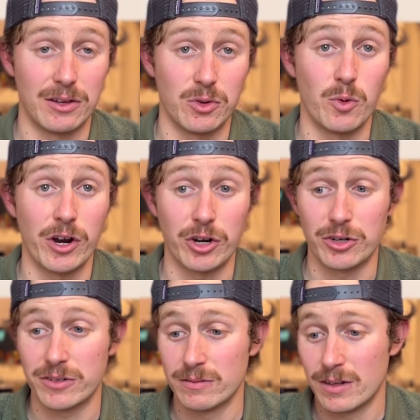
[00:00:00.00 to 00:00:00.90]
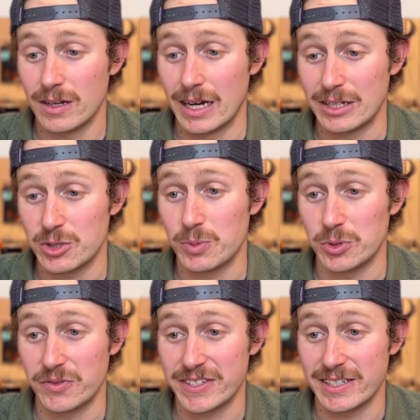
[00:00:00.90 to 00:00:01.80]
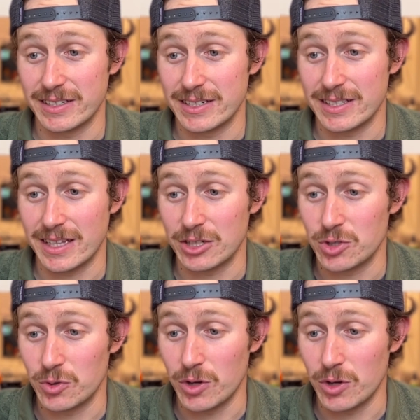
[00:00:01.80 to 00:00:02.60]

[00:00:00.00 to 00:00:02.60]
the 100 disposal facilities that they do